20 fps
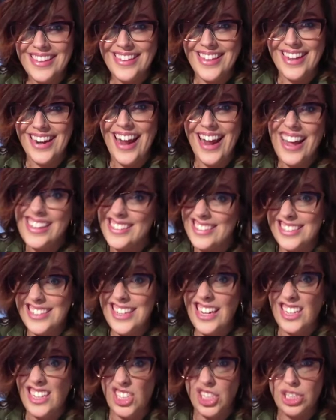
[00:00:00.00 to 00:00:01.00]
that I had to
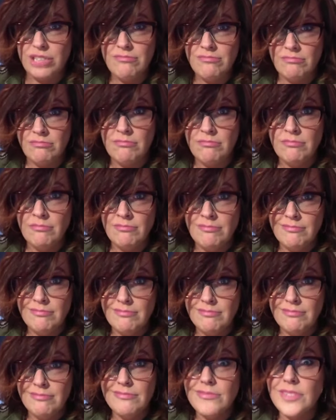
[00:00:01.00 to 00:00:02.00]
teach,
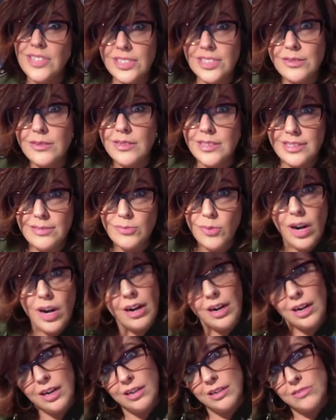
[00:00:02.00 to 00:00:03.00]
which was
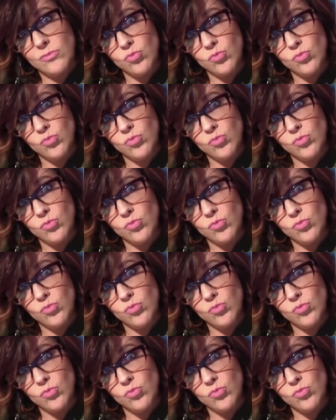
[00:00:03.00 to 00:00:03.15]
work.